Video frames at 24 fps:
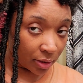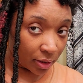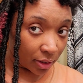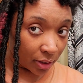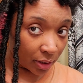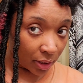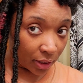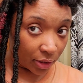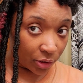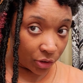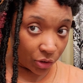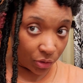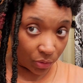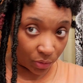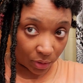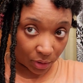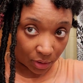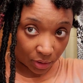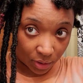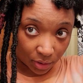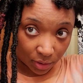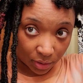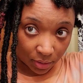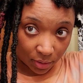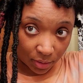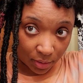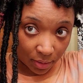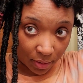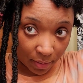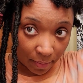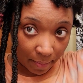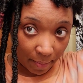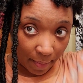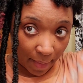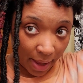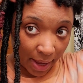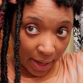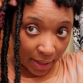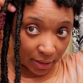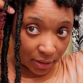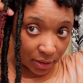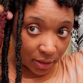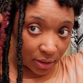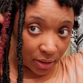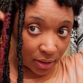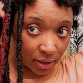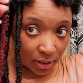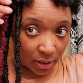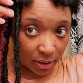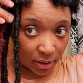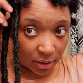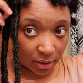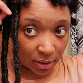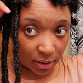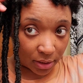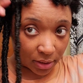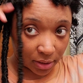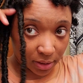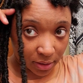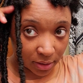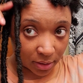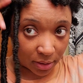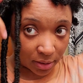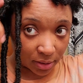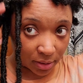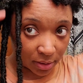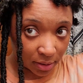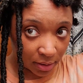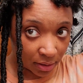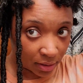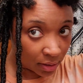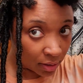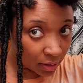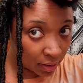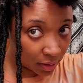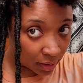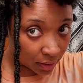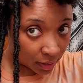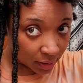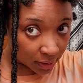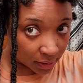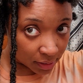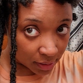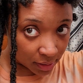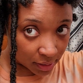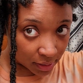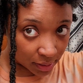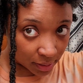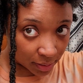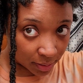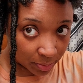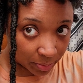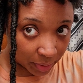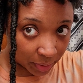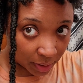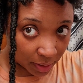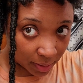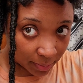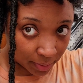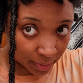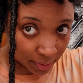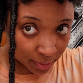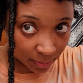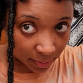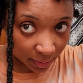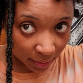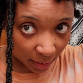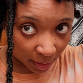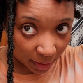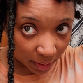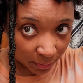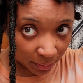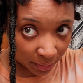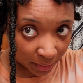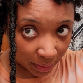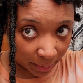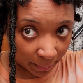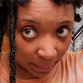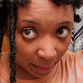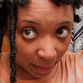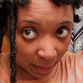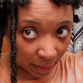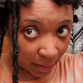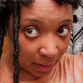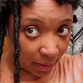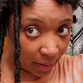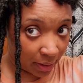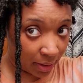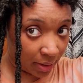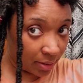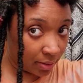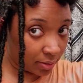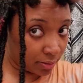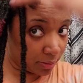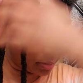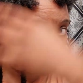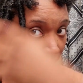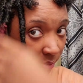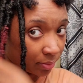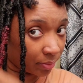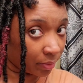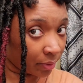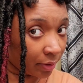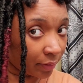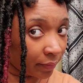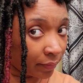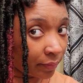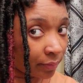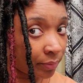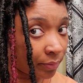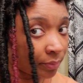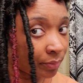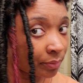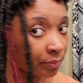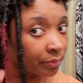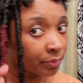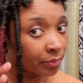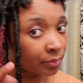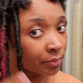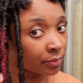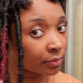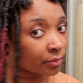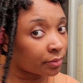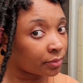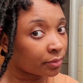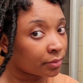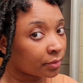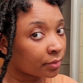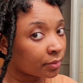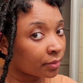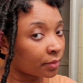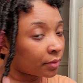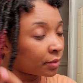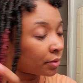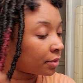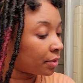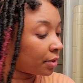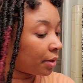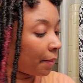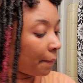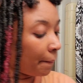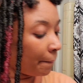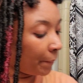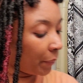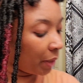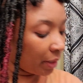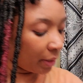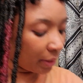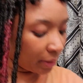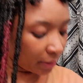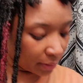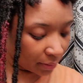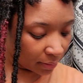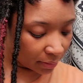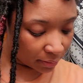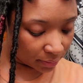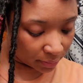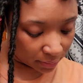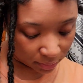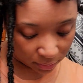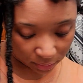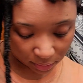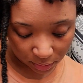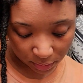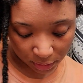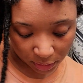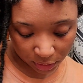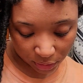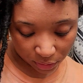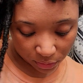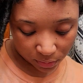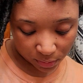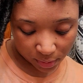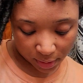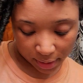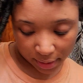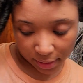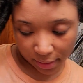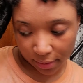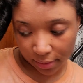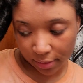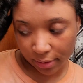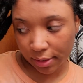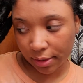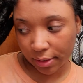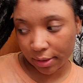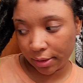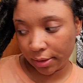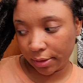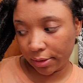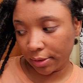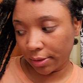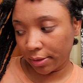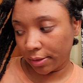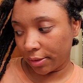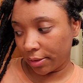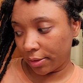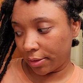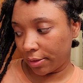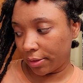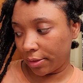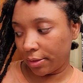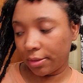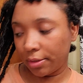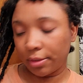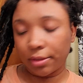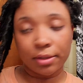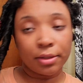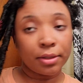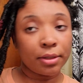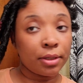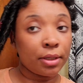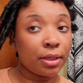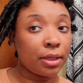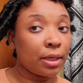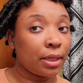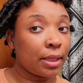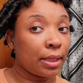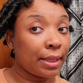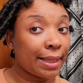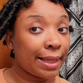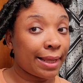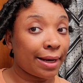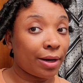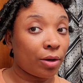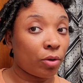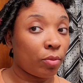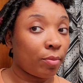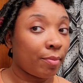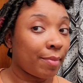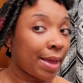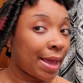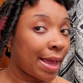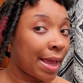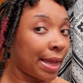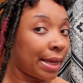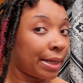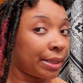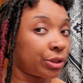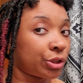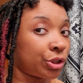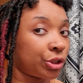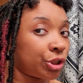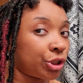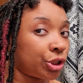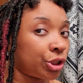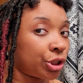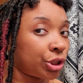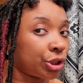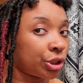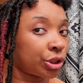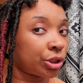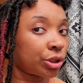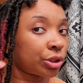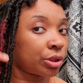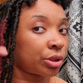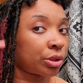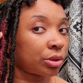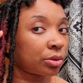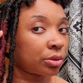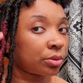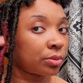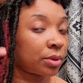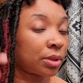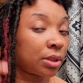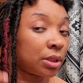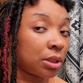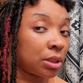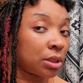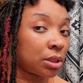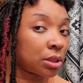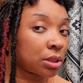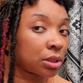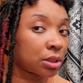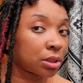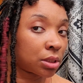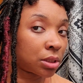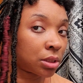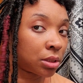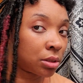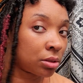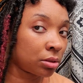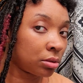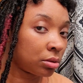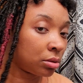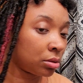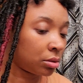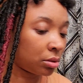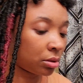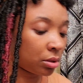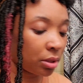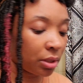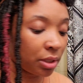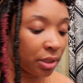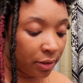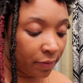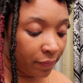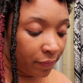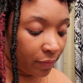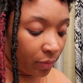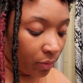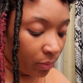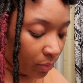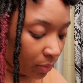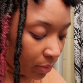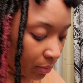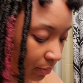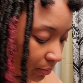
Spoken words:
that you can match to this. I see this little peekaboo. I don't really mind that, so it's whatever. But get you a hair color that'll match with this if you want.